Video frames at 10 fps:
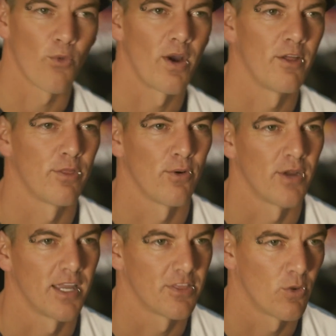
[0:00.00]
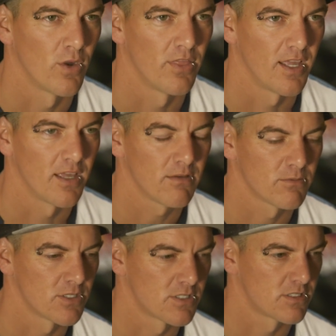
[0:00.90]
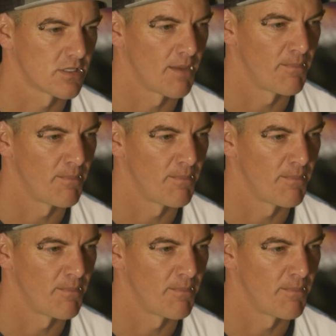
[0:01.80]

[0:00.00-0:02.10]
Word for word: the way through and get the win there was, uh,